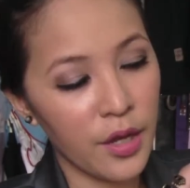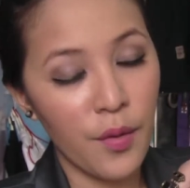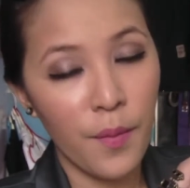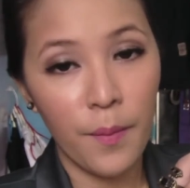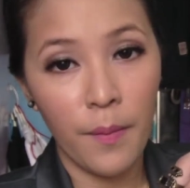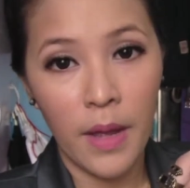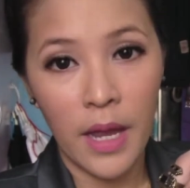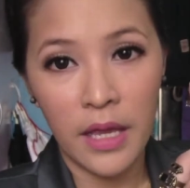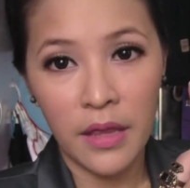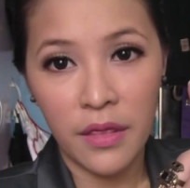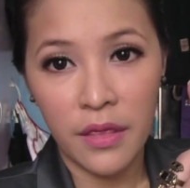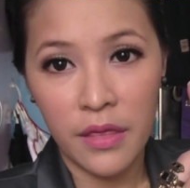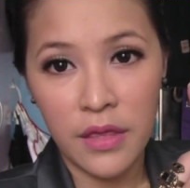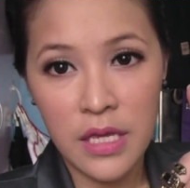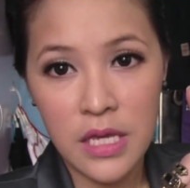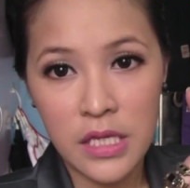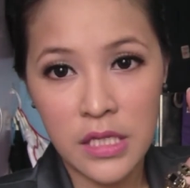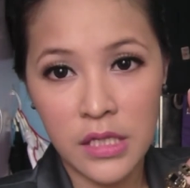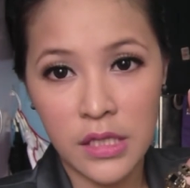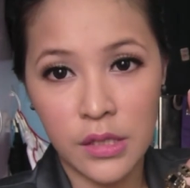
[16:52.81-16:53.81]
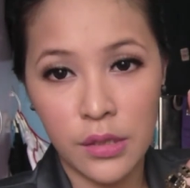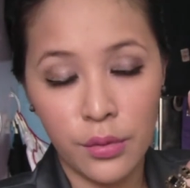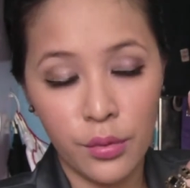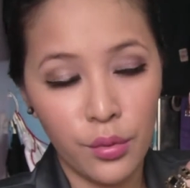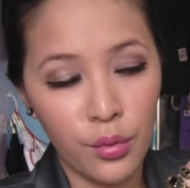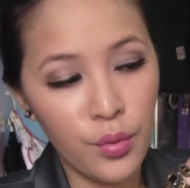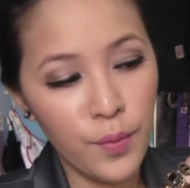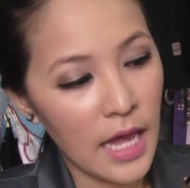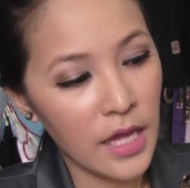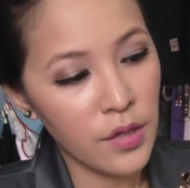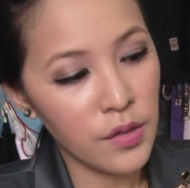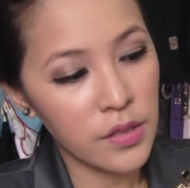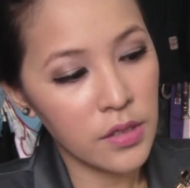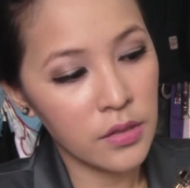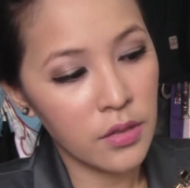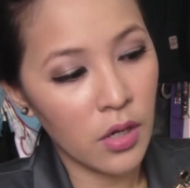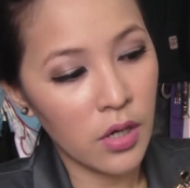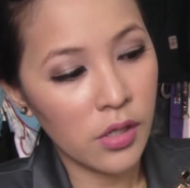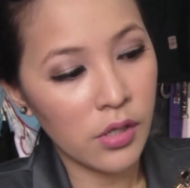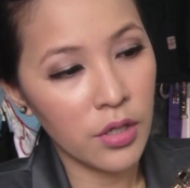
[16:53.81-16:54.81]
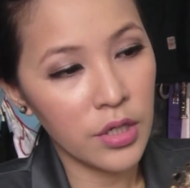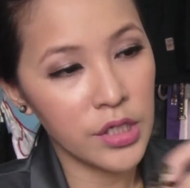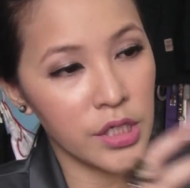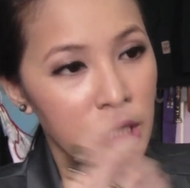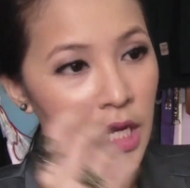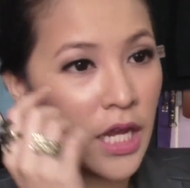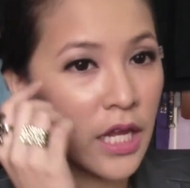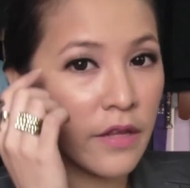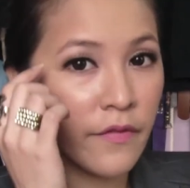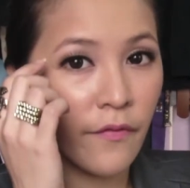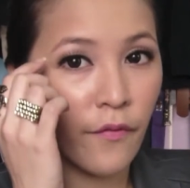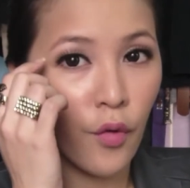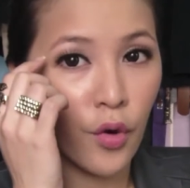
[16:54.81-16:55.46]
I combine these 2. I use a darker shade